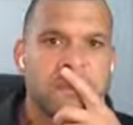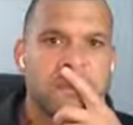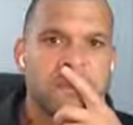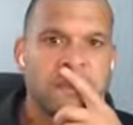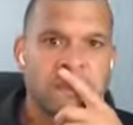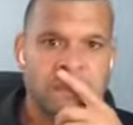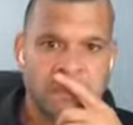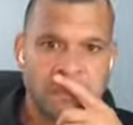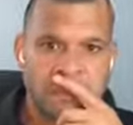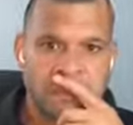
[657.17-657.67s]

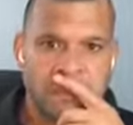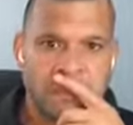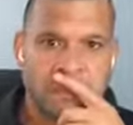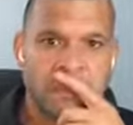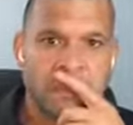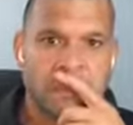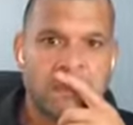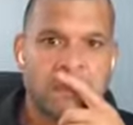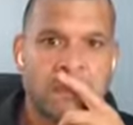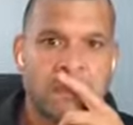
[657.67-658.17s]

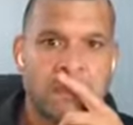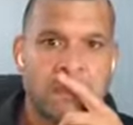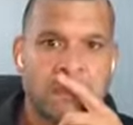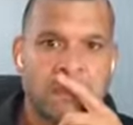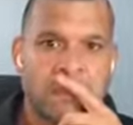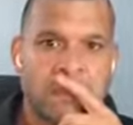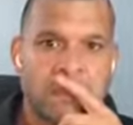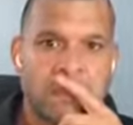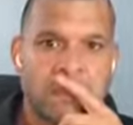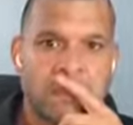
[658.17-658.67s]

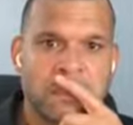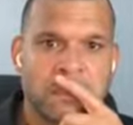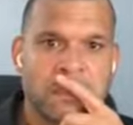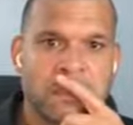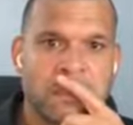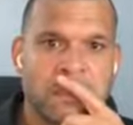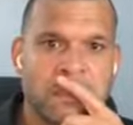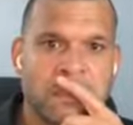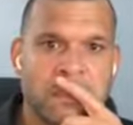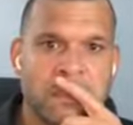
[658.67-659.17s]

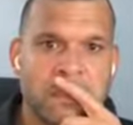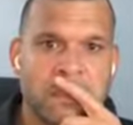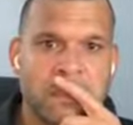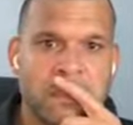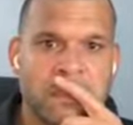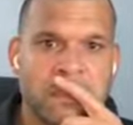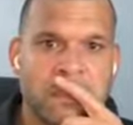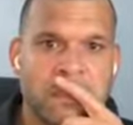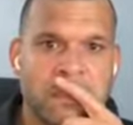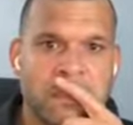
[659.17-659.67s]

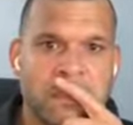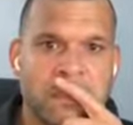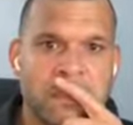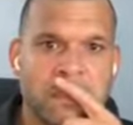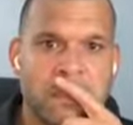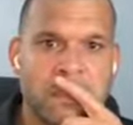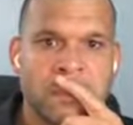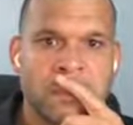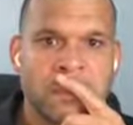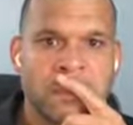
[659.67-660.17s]

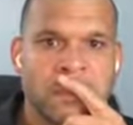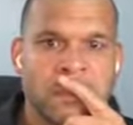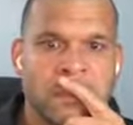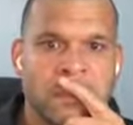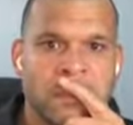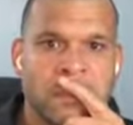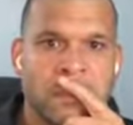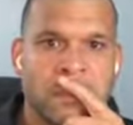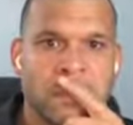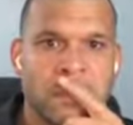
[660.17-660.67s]

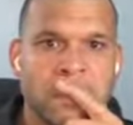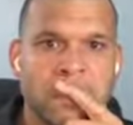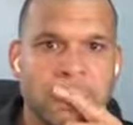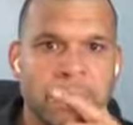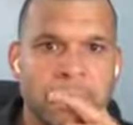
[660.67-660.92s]
[no speech]